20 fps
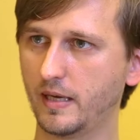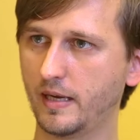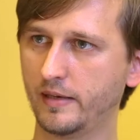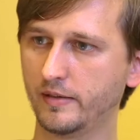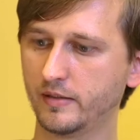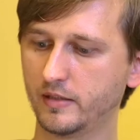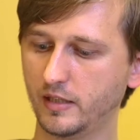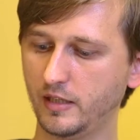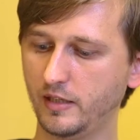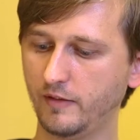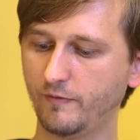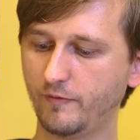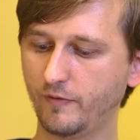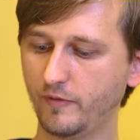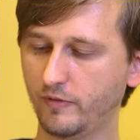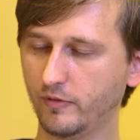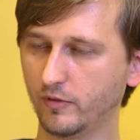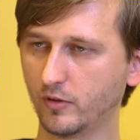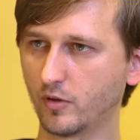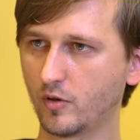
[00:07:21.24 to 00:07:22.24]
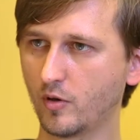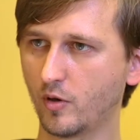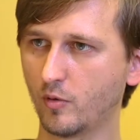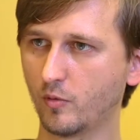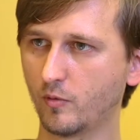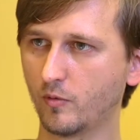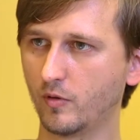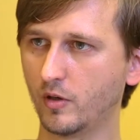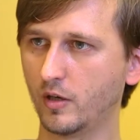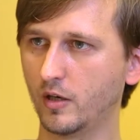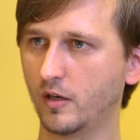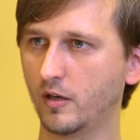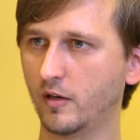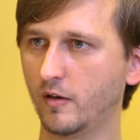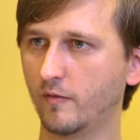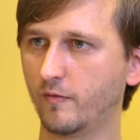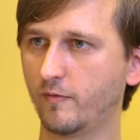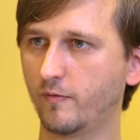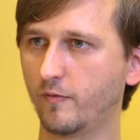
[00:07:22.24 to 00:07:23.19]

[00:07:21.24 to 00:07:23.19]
and if we will go